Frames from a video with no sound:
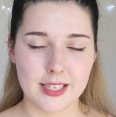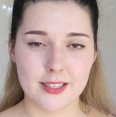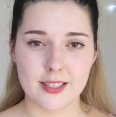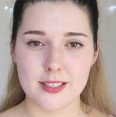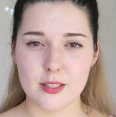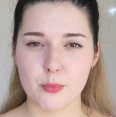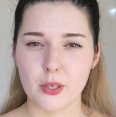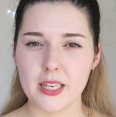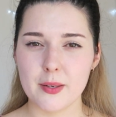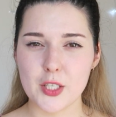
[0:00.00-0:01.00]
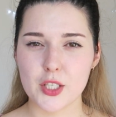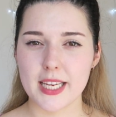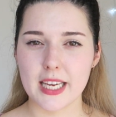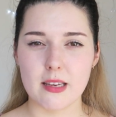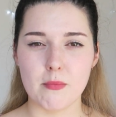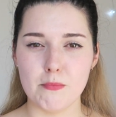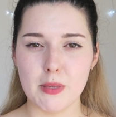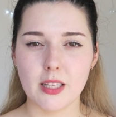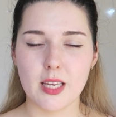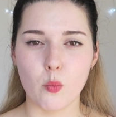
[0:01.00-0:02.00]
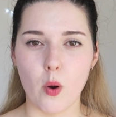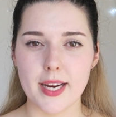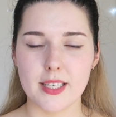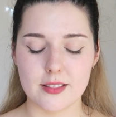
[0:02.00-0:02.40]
It is pretty much like a milky white.